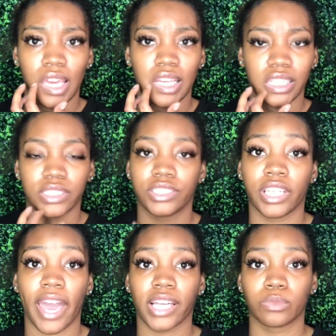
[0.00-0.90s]
and
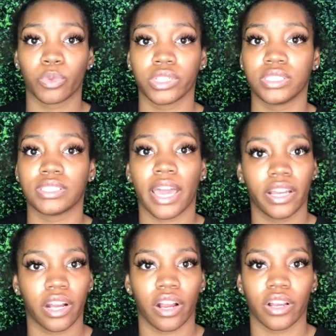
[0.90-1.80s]
she asked Bree to
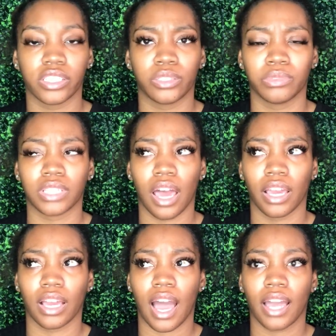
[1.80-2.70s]
take her, and she was
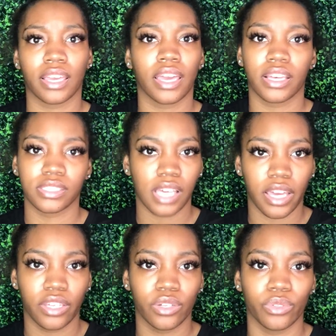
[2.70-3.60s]
like, I can't
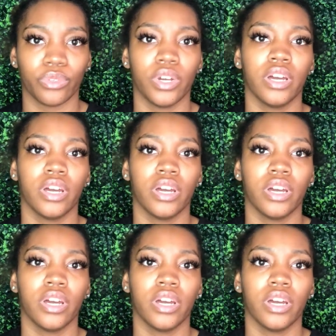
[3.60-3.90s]
take you,